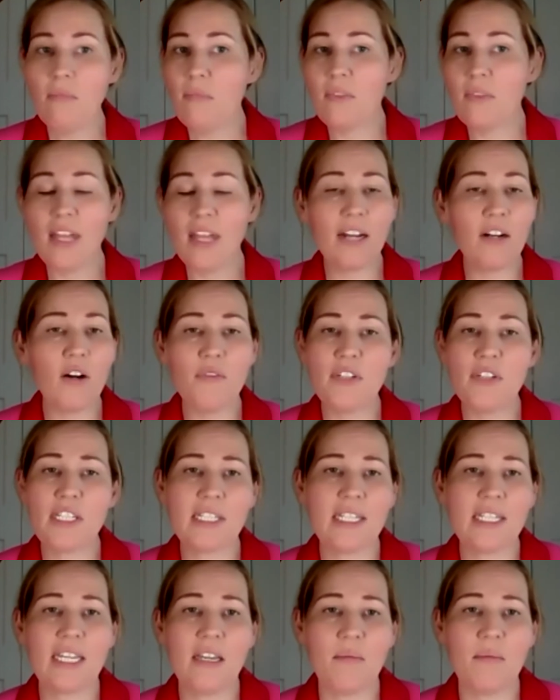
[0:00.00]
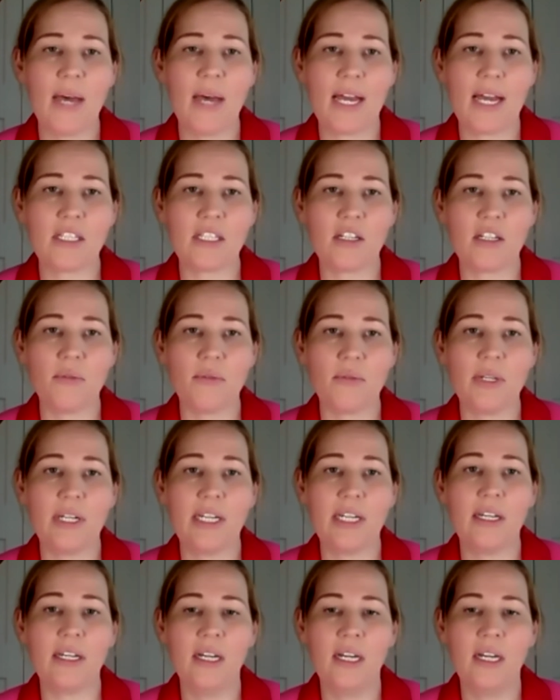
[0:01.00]
that obviously impacts
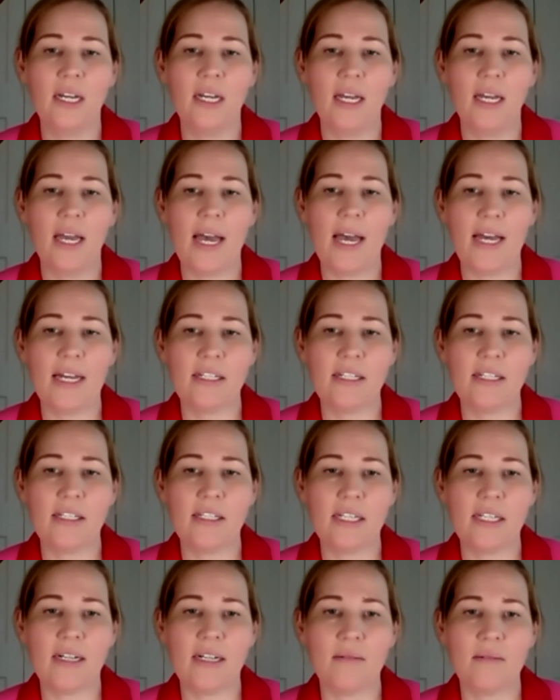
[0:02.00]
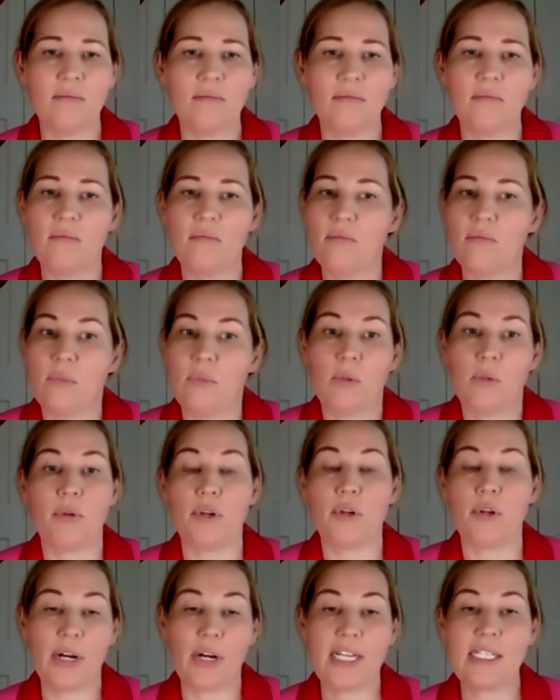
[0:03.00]
career and
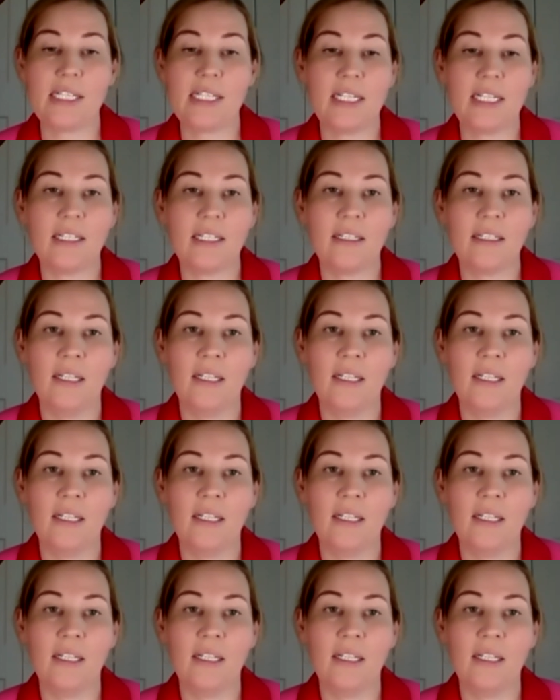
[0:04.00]
progressing